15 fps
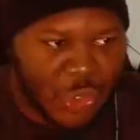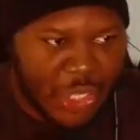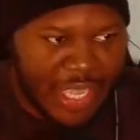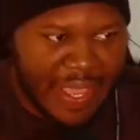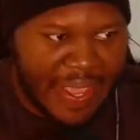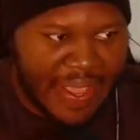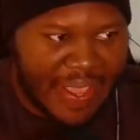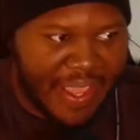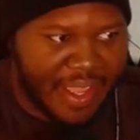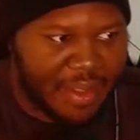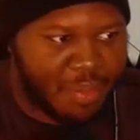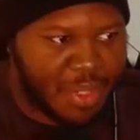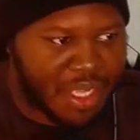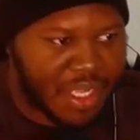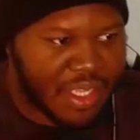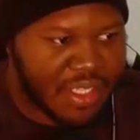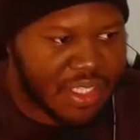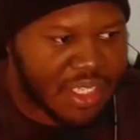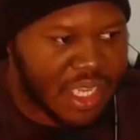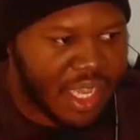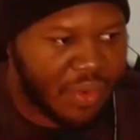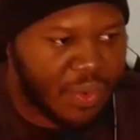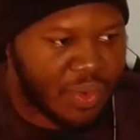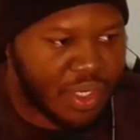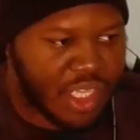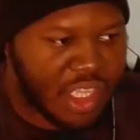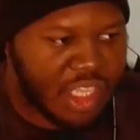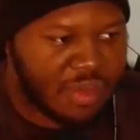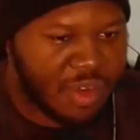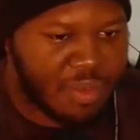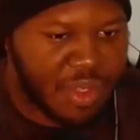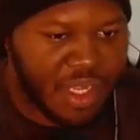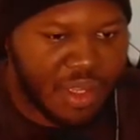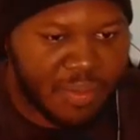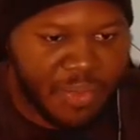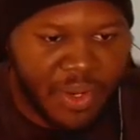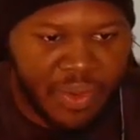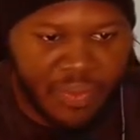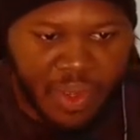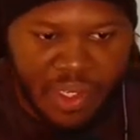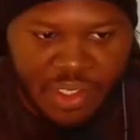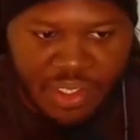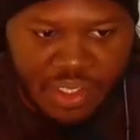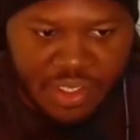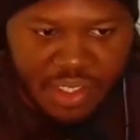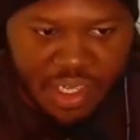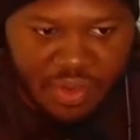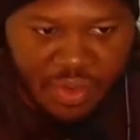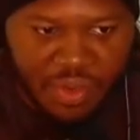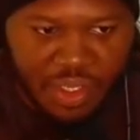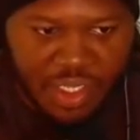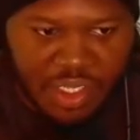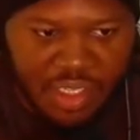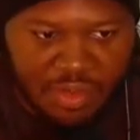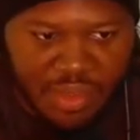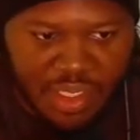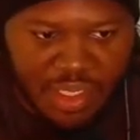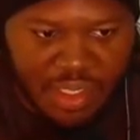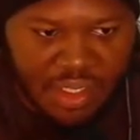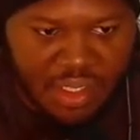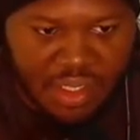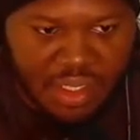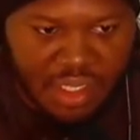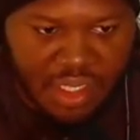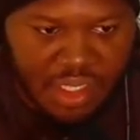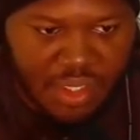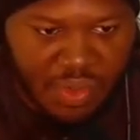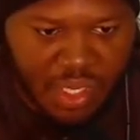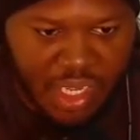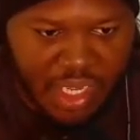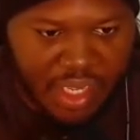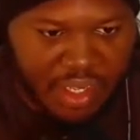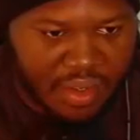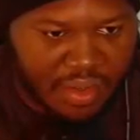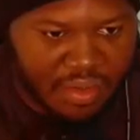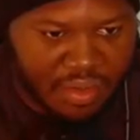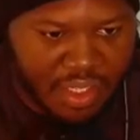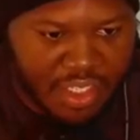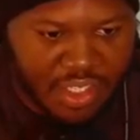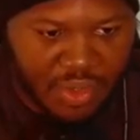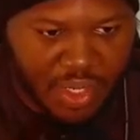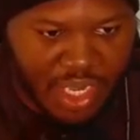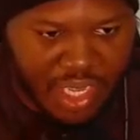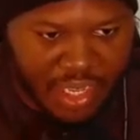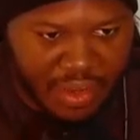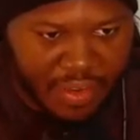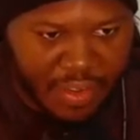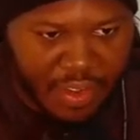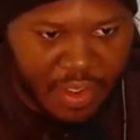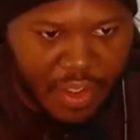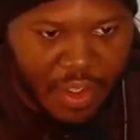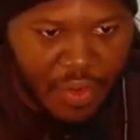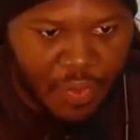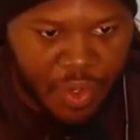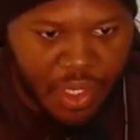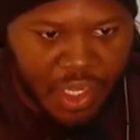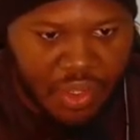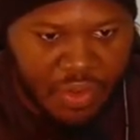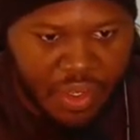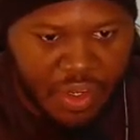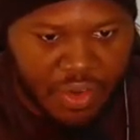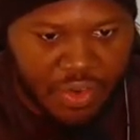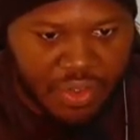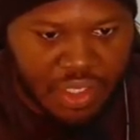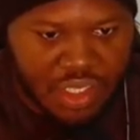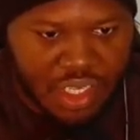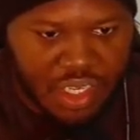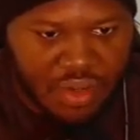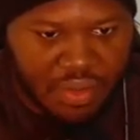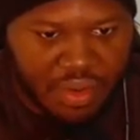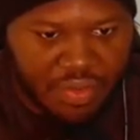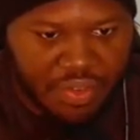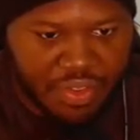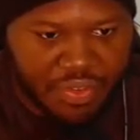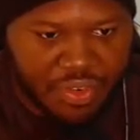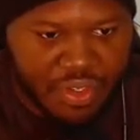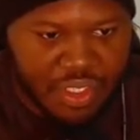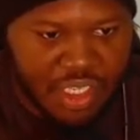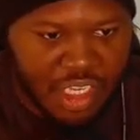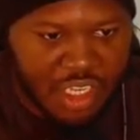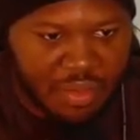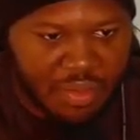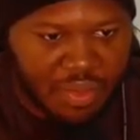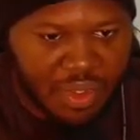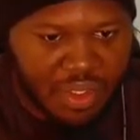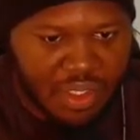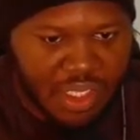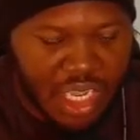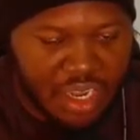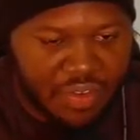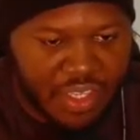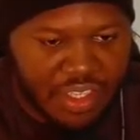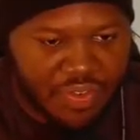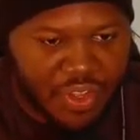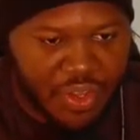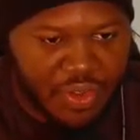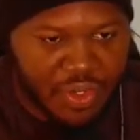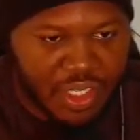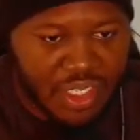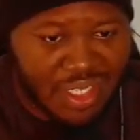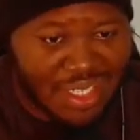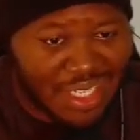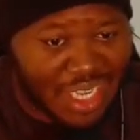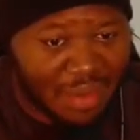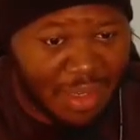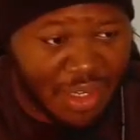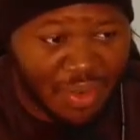okay because I won't need them to be unbrainwashed. I won't need them to. It's okay. It's okay. When killed on a crusade run for the first time, sacrifice a follower to. I'm